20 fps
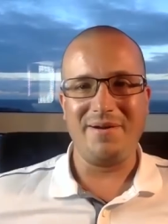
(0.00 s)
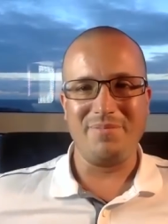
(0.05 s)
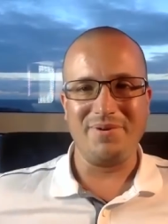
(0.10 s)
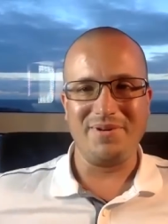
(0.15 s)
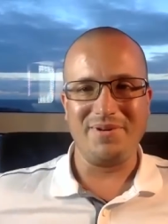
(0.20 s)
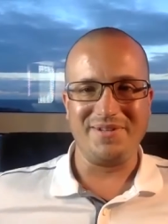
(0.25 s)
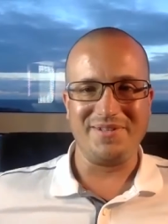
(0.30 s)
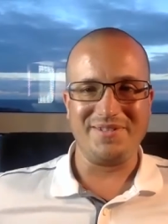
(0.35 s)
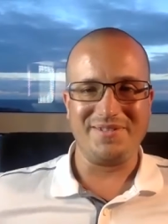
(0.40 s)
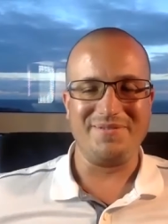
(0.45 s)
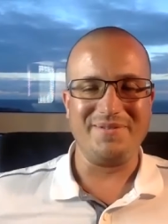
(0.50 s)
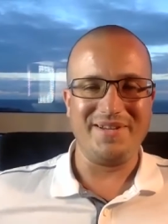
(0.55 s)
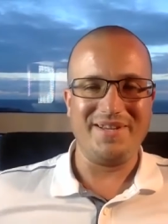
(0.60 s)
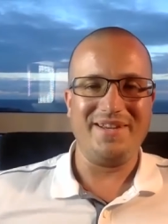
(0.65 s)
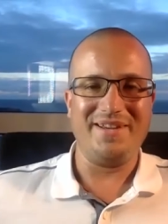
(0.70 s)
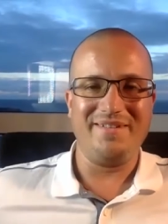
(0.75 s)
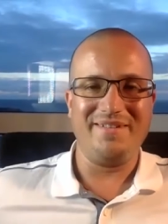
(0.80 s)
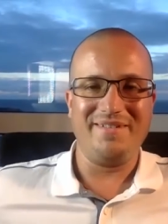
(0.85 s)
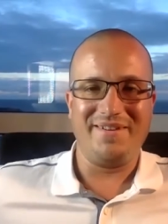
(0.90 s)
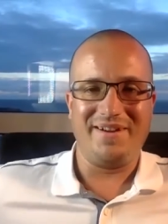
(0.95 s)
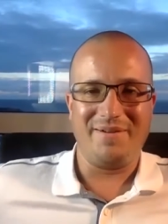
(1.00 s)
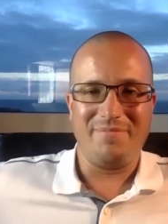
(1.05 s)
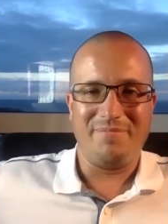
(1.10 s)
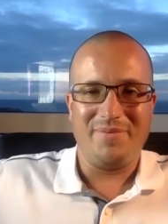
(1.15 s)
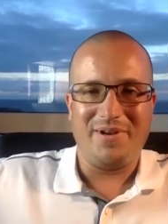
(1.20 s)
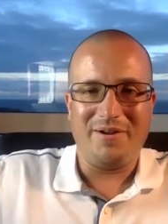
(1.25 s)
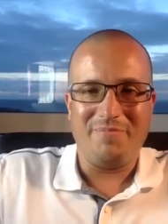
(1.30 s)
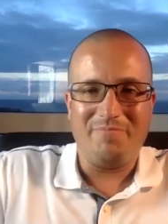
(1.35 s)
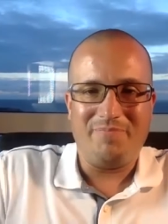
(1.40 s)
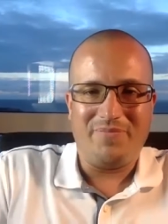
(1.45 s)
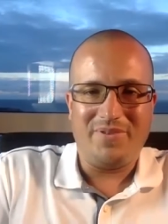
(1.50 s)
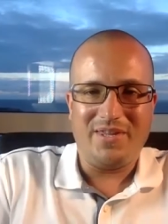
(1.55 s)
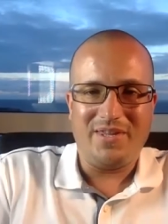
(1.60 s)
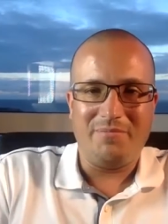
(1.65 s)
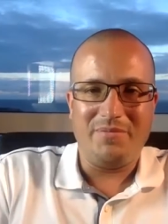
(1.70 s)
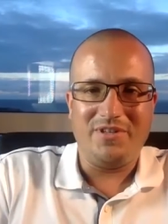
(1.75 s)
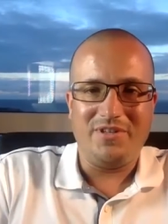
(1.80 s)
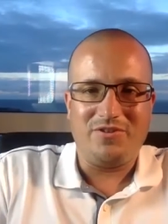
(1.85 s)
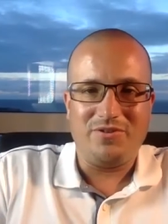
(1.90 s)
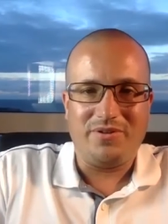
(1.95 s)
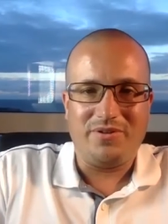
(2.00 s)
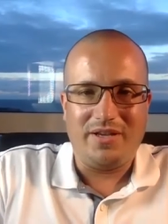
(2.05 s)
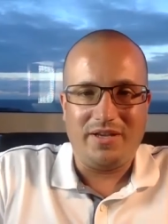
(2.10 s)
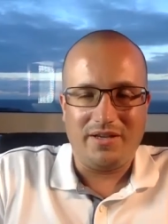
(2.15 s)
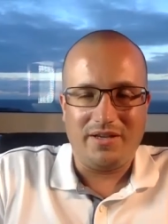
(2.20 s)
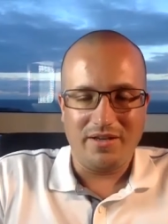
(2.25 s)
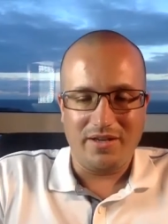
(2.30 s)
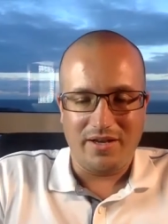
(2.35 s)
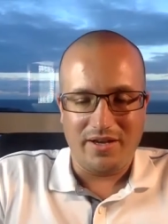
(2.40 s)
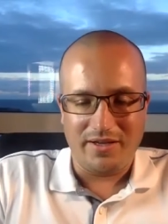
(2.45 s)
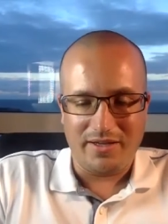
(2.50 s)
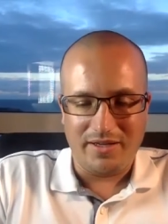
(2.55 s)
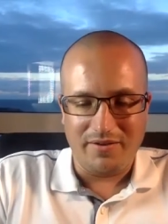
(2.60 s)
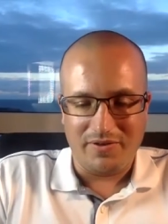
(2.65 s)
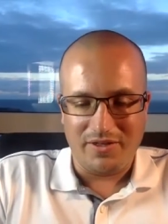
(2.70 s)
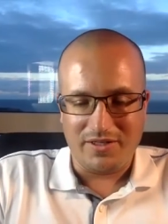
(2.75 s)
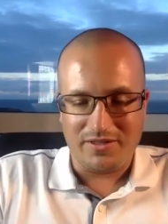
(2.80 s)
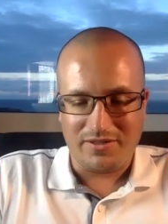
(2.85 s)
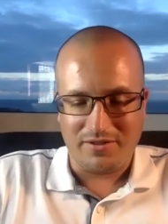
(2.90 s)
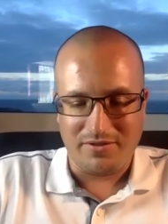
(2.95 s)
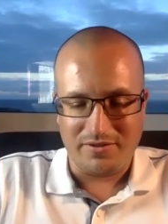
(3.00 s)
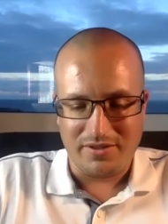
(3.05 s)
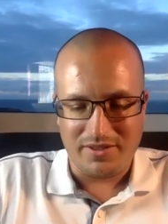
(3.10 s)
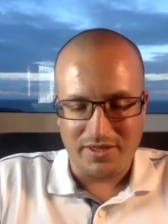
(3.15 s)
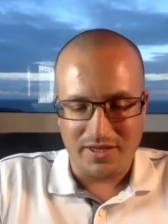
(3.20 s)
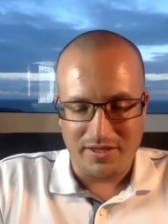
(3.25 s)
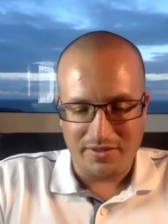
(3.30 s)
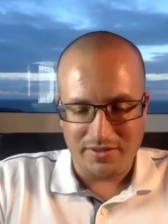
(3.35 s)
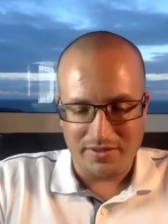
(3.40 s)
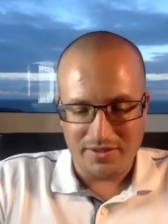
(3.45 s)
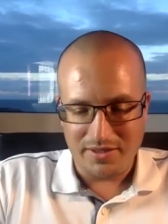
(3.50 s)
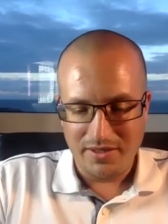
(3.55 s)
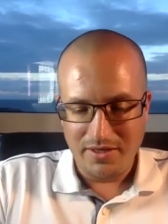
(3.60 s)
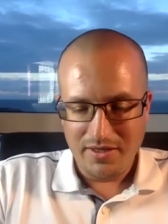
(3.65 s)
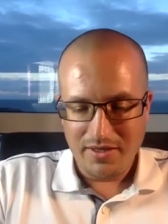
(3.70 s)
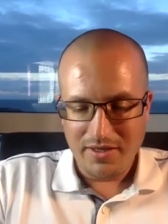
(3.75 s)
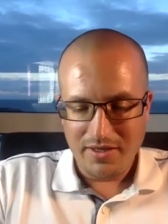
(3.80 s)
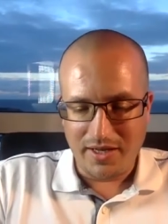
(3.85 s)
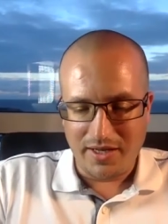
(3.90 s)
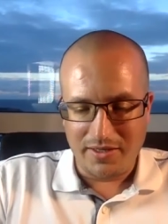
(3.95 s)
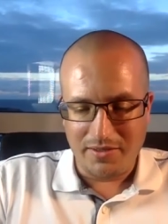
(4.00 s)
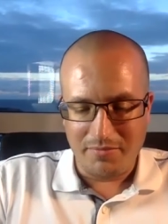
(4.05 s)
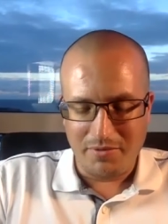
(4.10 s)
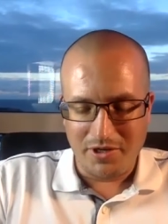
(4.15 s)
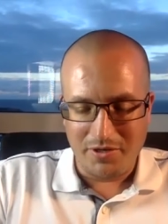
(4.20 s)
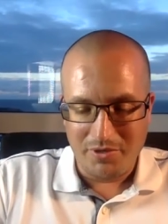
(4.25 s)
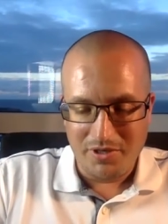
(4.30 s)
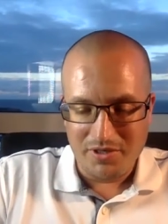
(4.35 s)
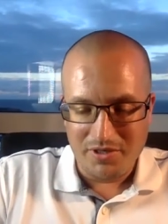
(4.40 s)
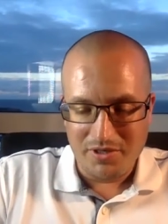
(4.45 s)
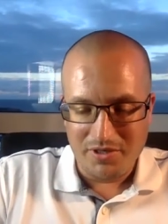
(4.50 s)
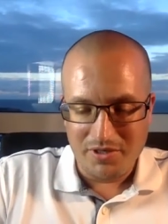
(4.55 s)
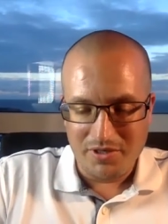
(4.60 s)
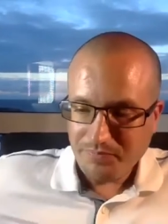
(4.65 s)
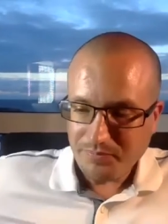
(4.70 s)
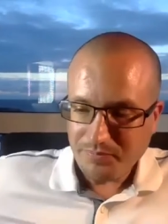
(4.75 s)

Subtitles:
because I'm enjoying giving this content at the moment.